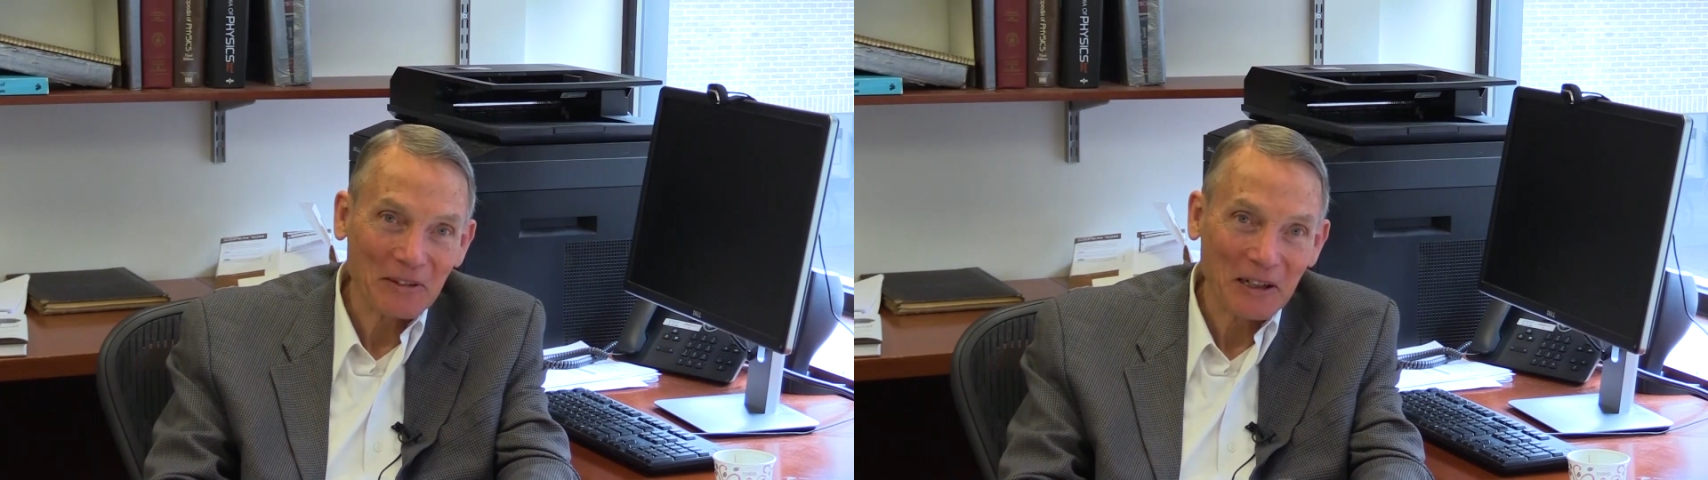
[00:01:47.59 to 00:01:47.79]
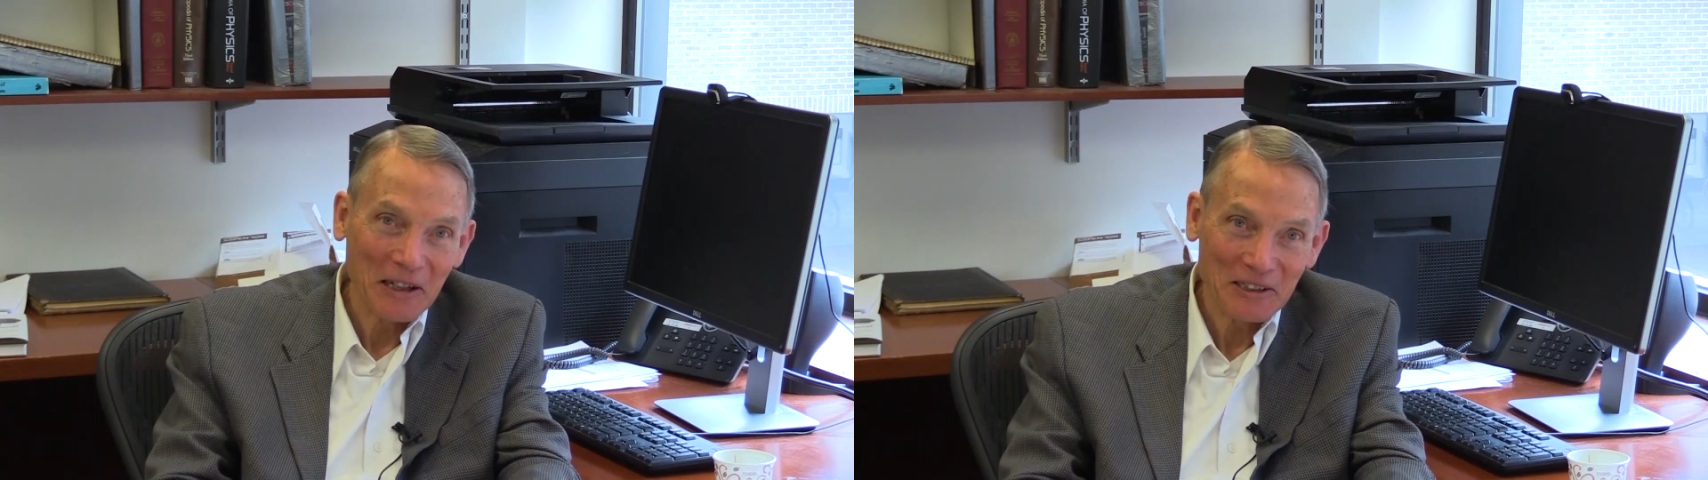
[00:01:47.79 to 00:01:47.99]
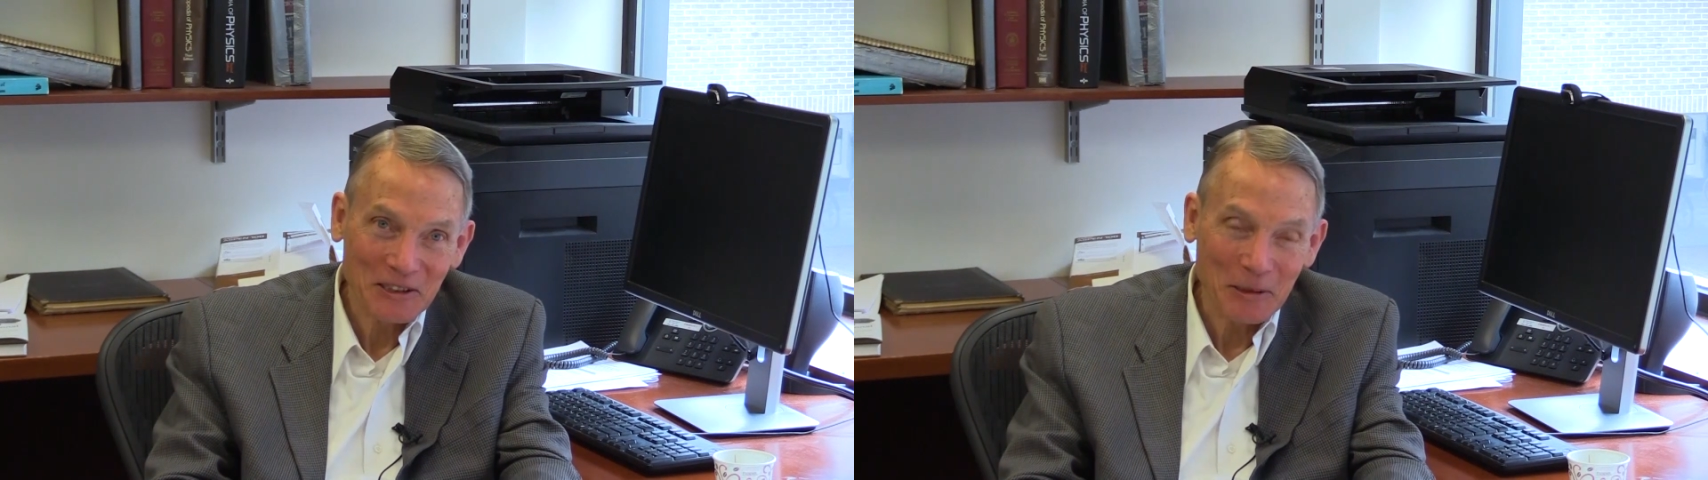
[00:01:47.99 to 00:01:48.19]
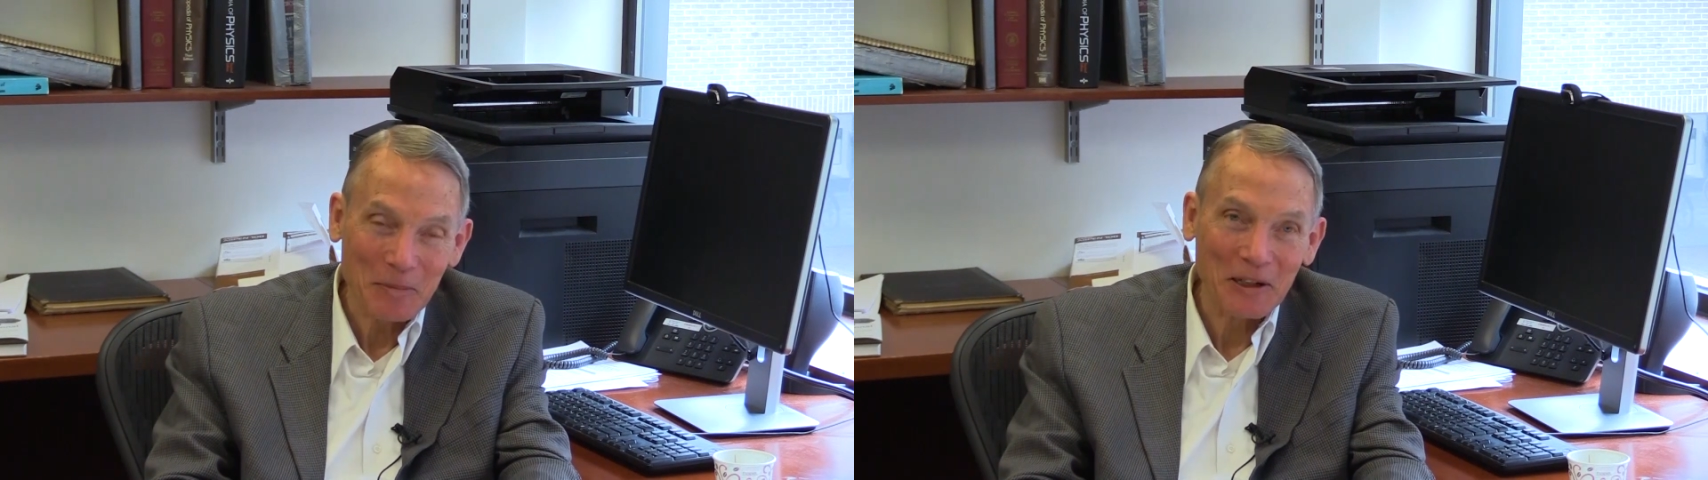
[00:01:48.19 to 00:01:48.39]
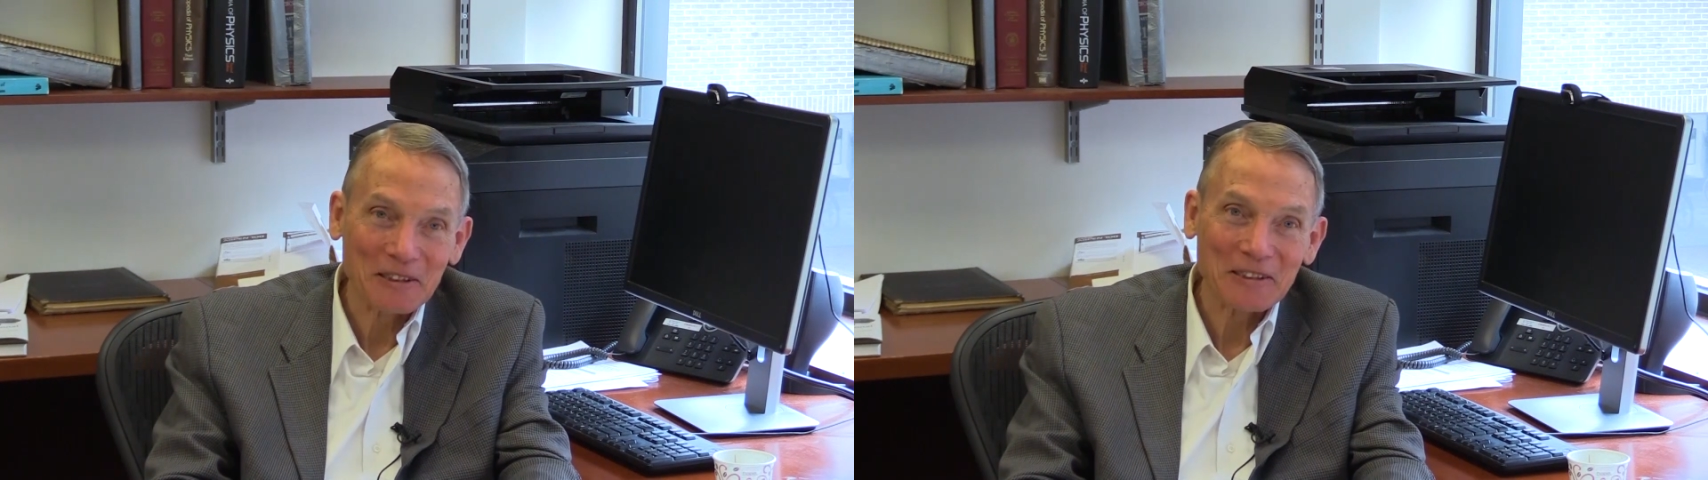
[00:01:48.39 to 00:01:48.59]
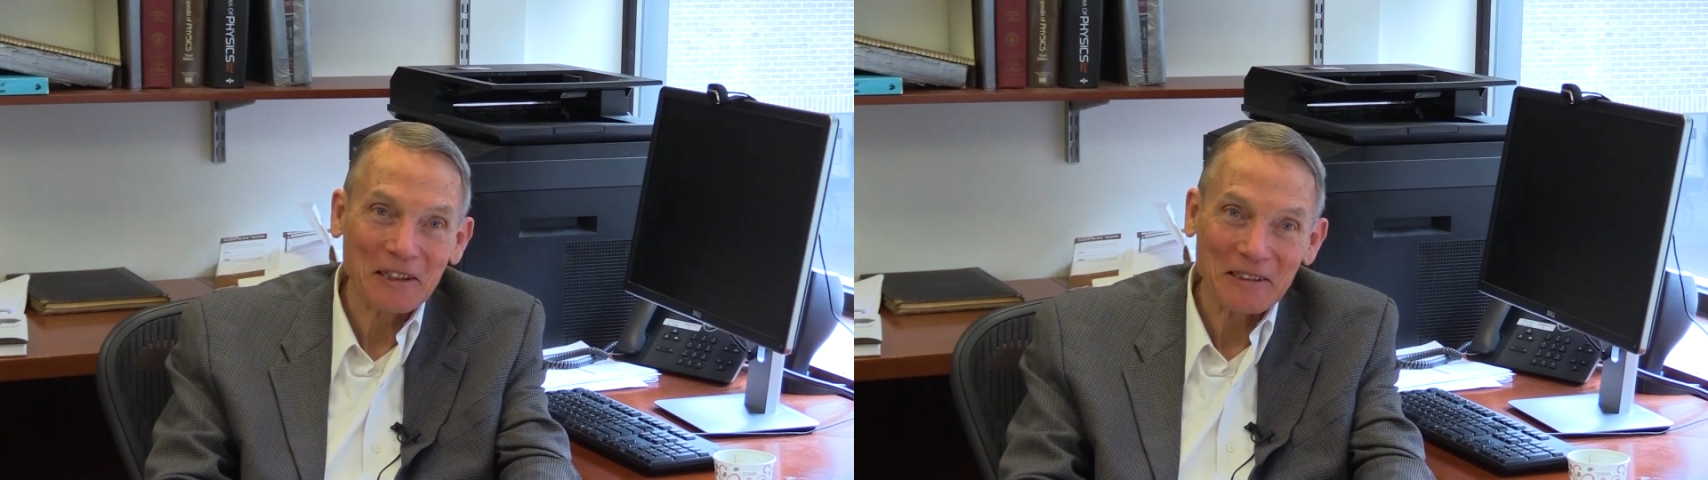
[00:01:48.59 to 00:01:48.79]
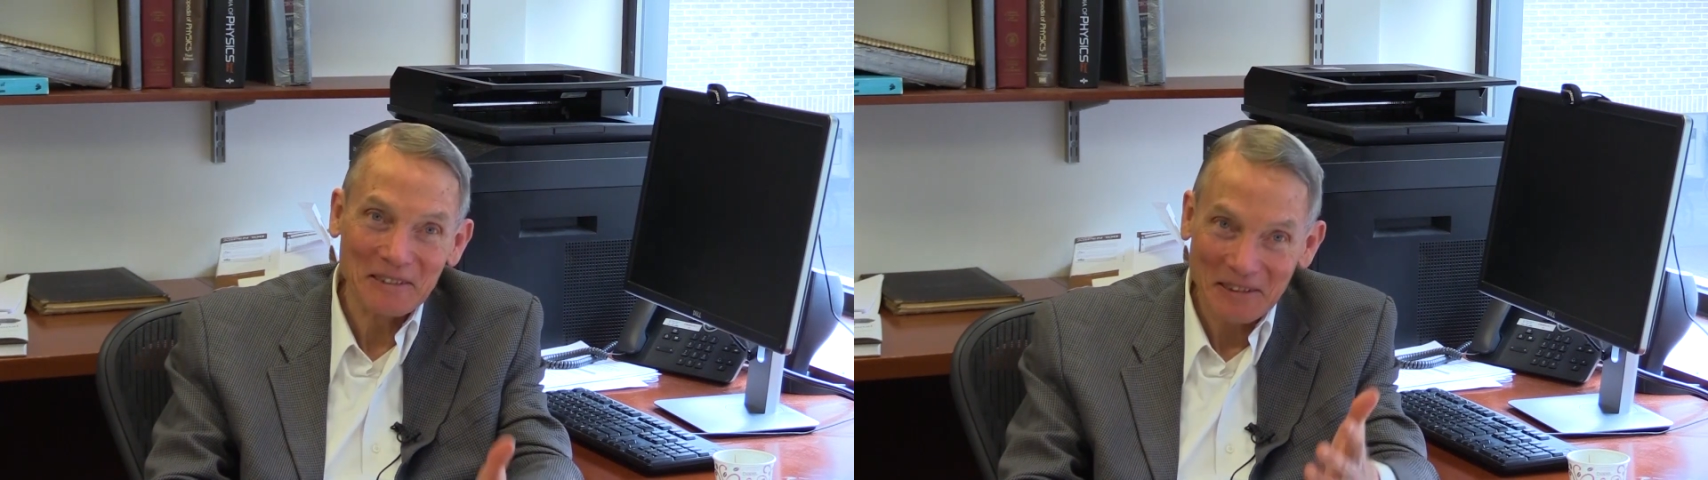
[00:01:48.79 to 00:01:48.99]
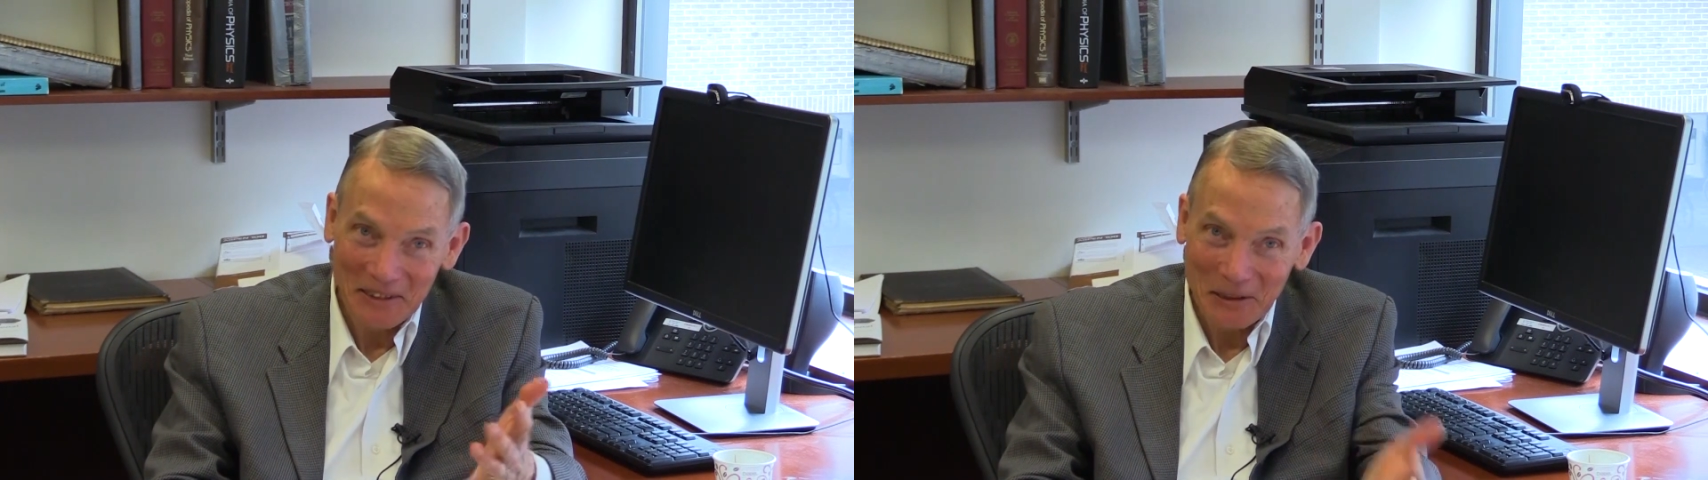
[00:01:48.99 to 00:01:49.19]
and the ice so much
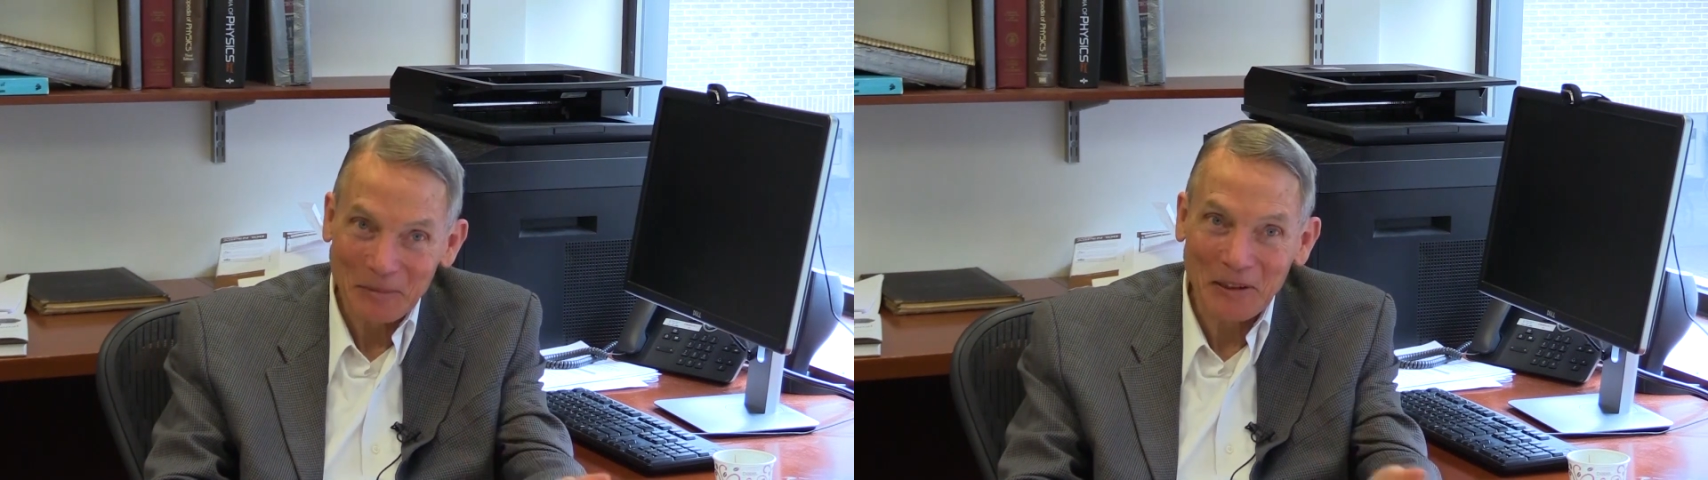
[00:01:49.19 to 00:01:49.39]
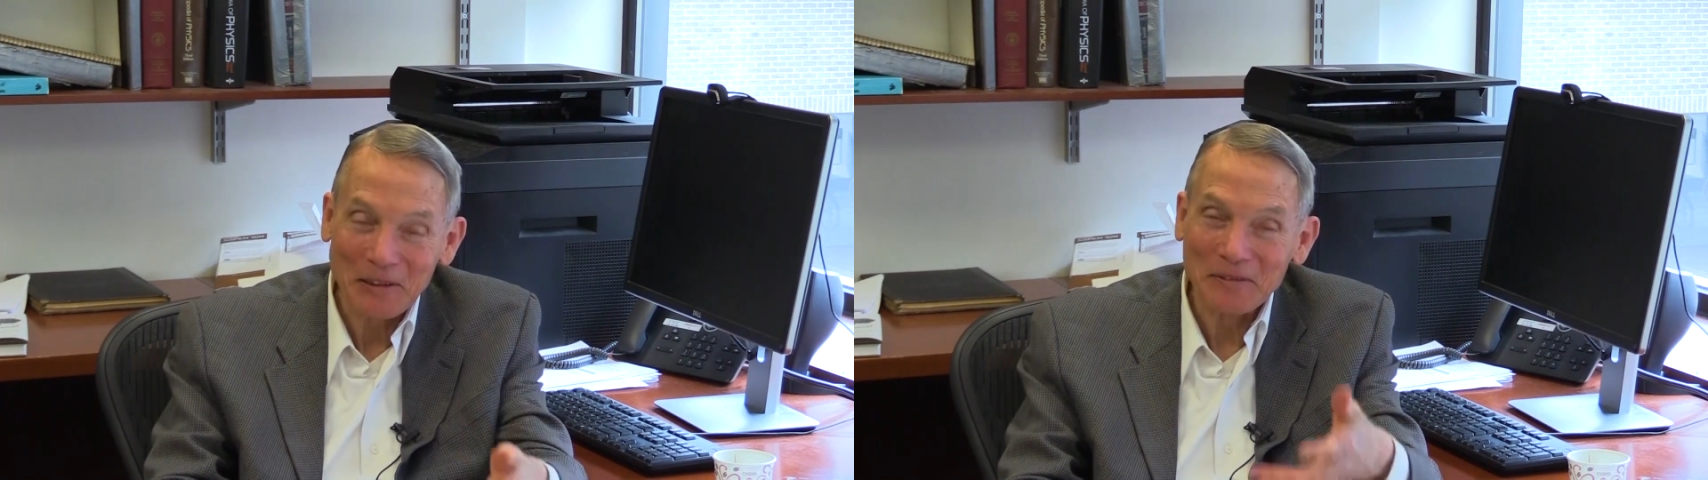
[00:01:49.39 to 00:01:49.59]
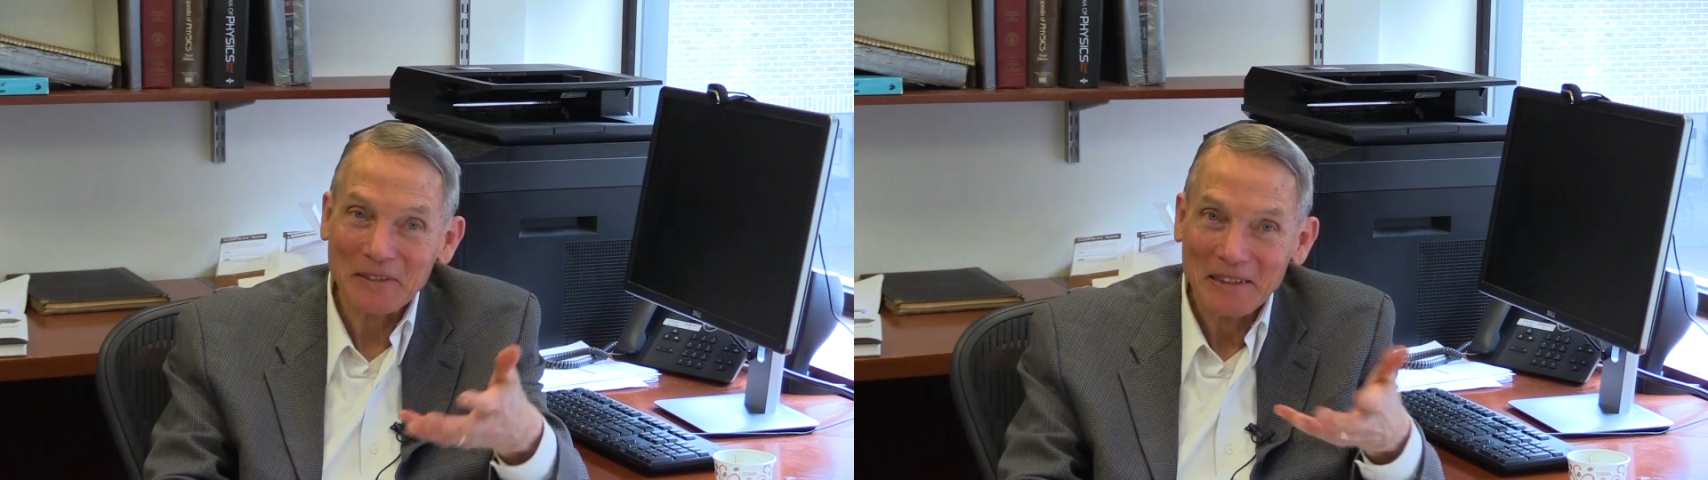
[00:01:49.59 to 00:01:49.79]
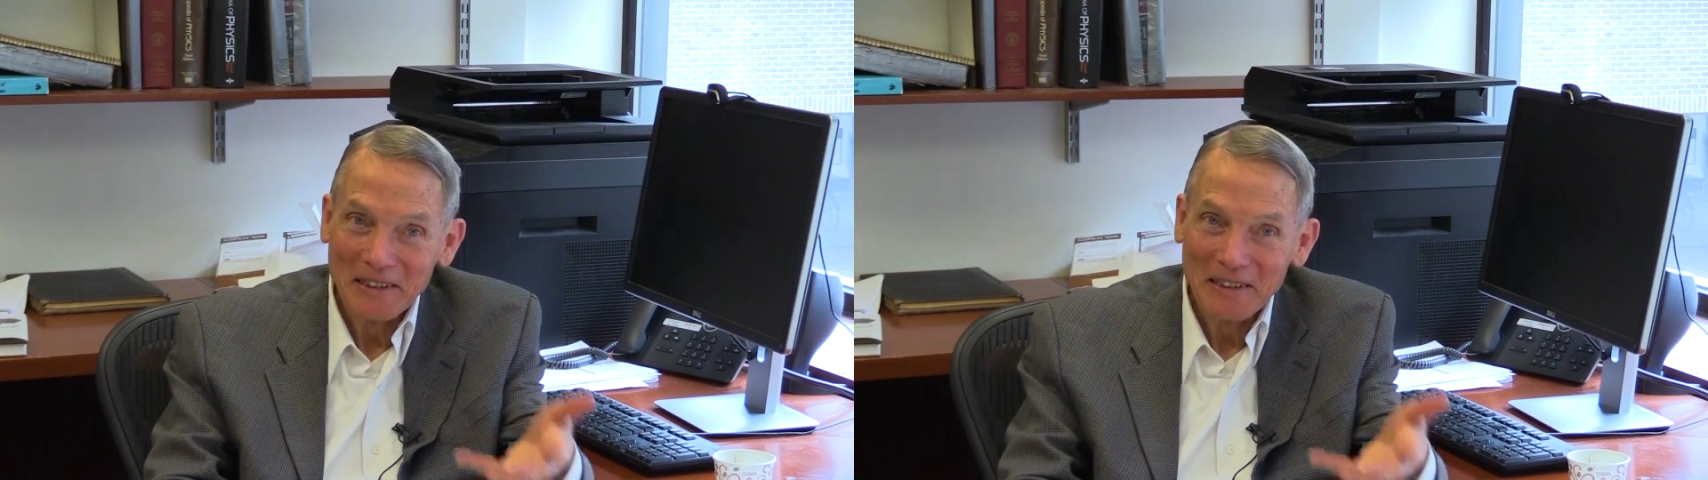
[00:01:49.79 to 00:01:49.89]
that the little bit of